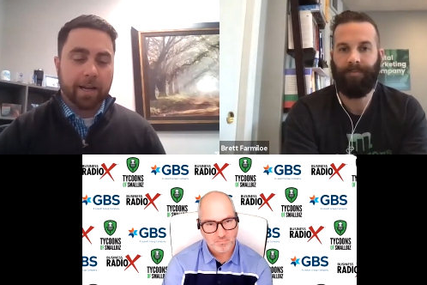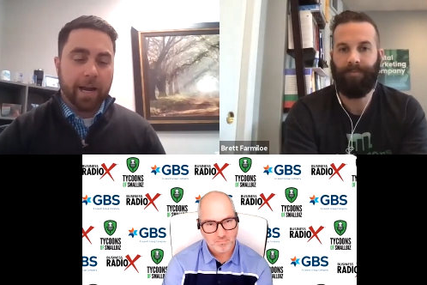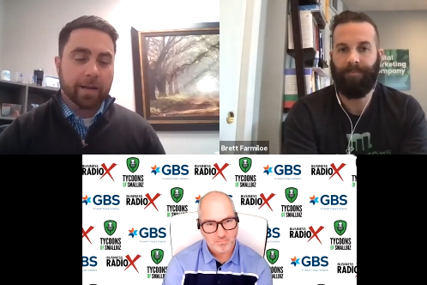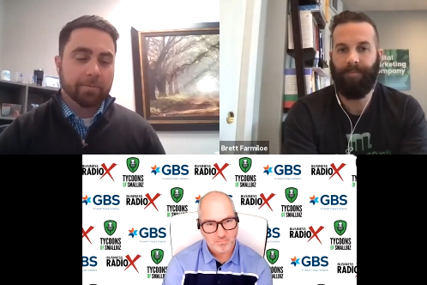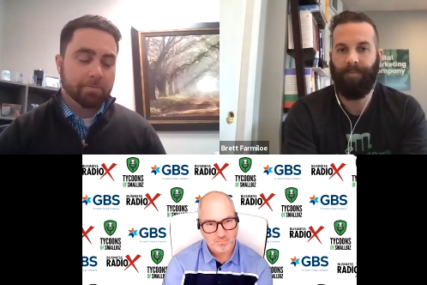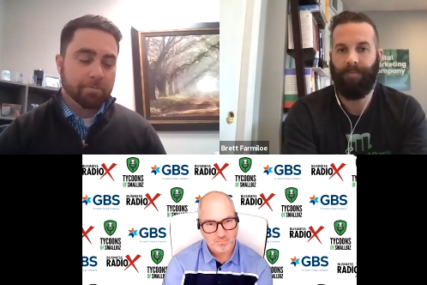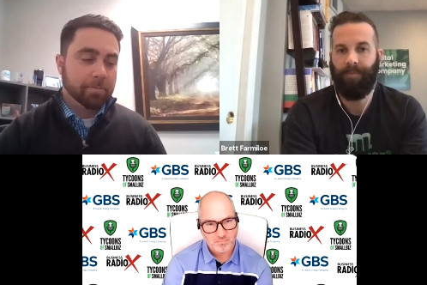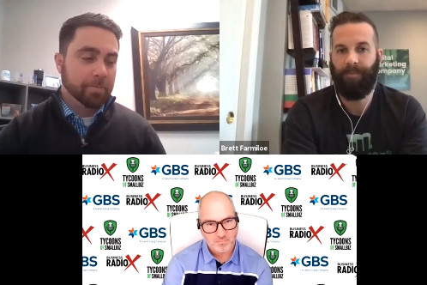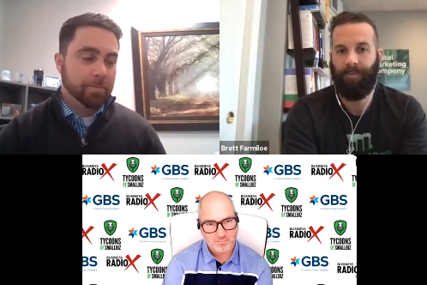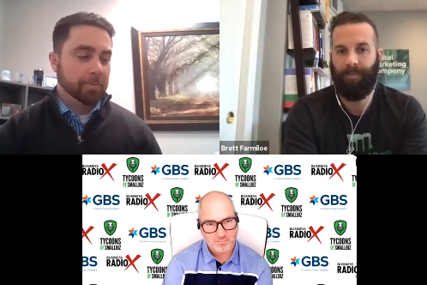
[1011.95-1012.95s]
Speaker 1: I
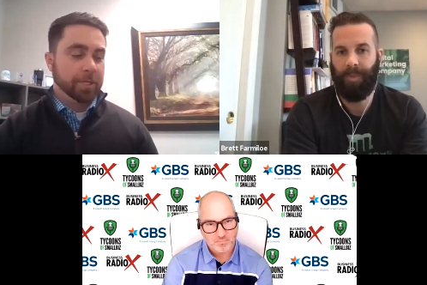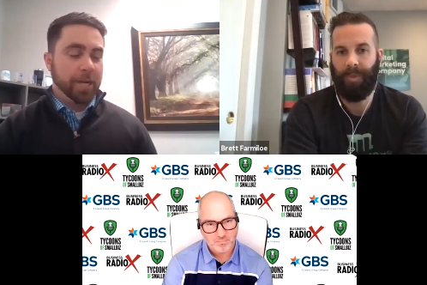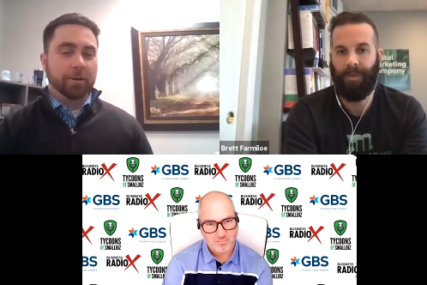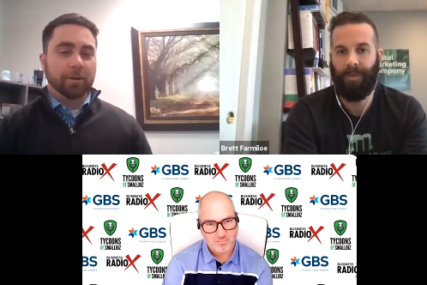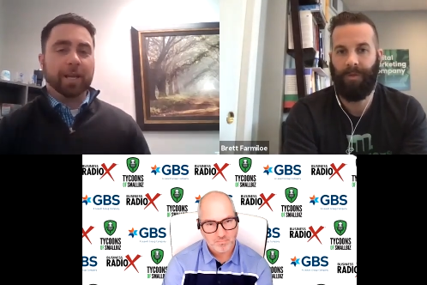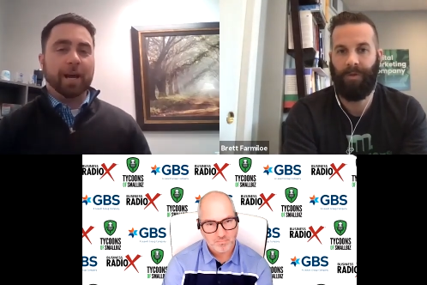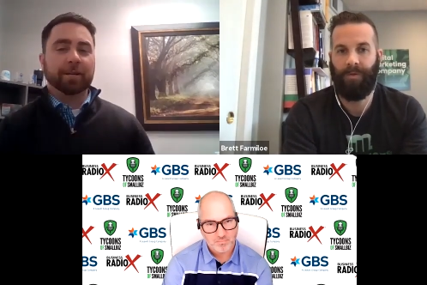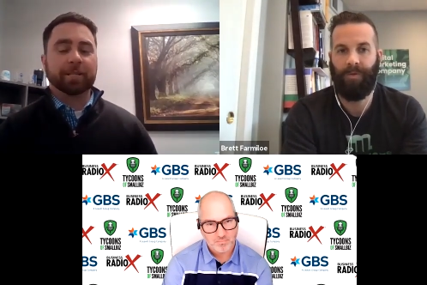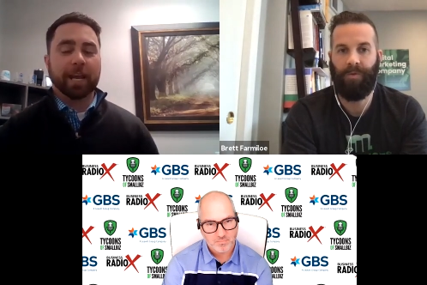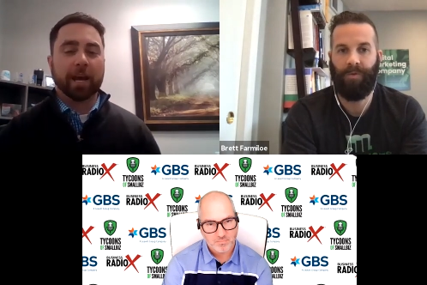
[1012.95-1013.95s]
generally
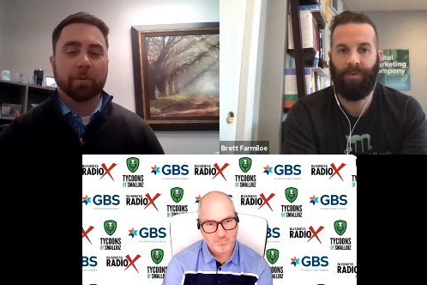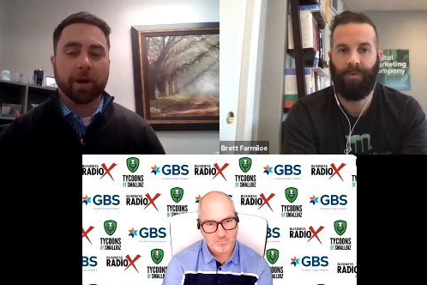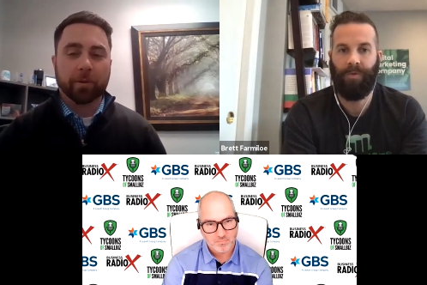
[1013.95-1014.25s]
understand